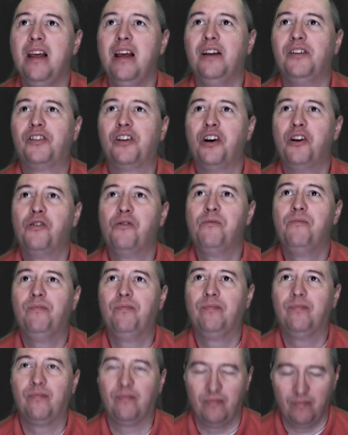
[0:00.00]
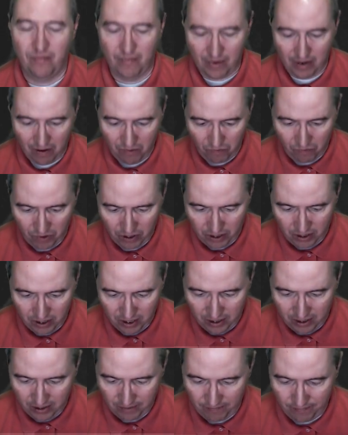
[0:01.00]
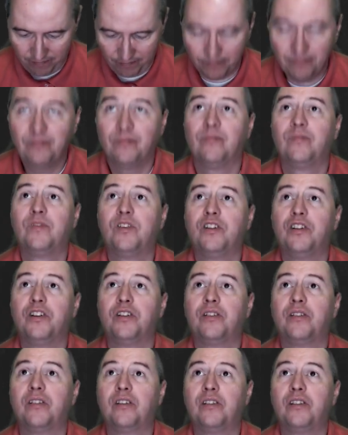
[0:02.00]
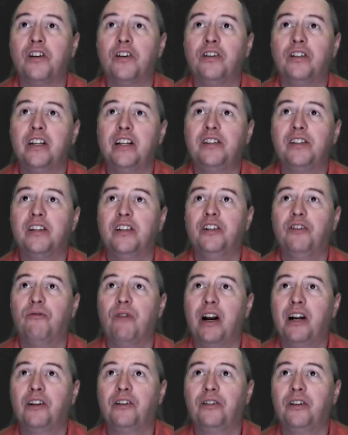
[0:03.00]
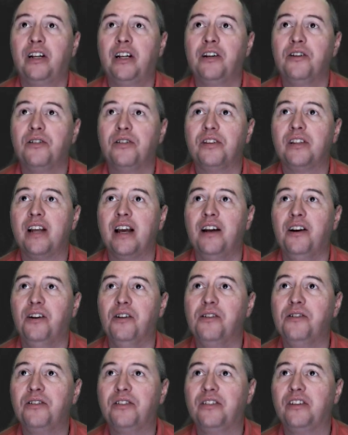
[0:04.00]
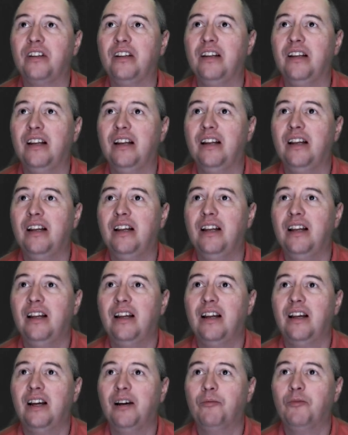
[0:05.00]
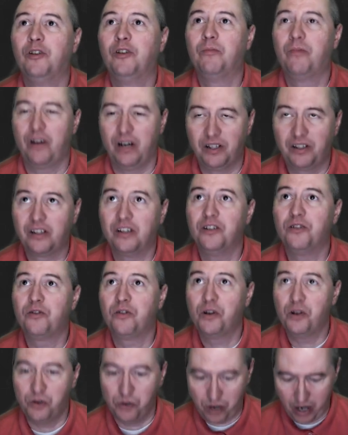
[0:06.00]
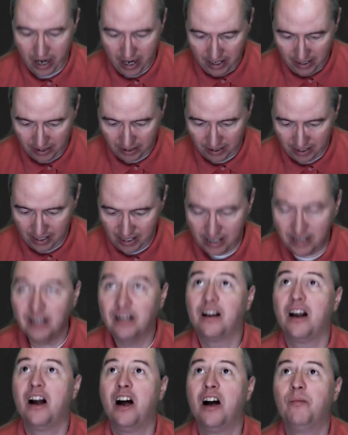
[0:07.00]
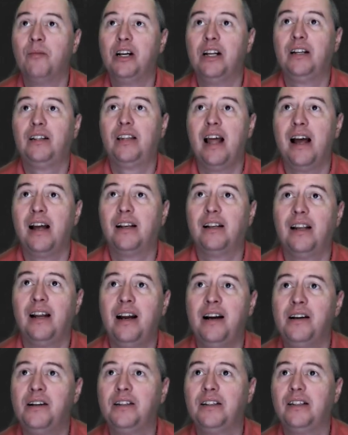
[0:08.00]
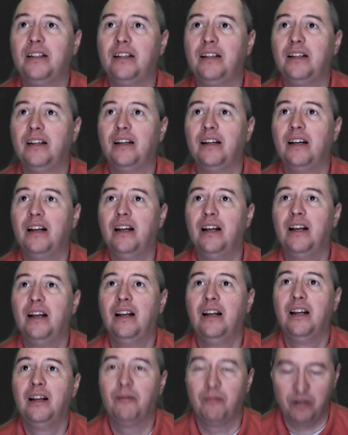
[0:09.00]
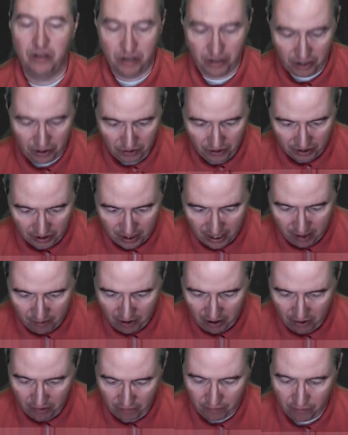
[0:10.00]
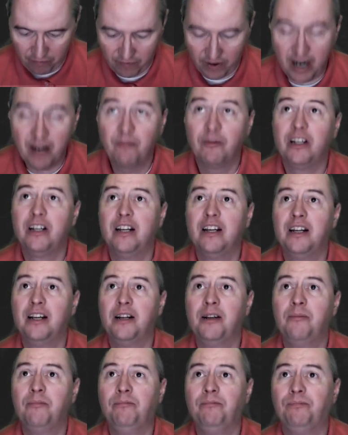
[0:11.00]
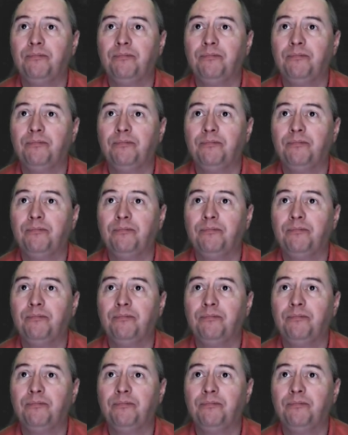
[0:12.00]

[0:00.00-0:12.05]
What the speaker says: So we're gonna just turn these into regular getter setters. I'm gonna press Control KC to comment that out. I'll do the same here for family name.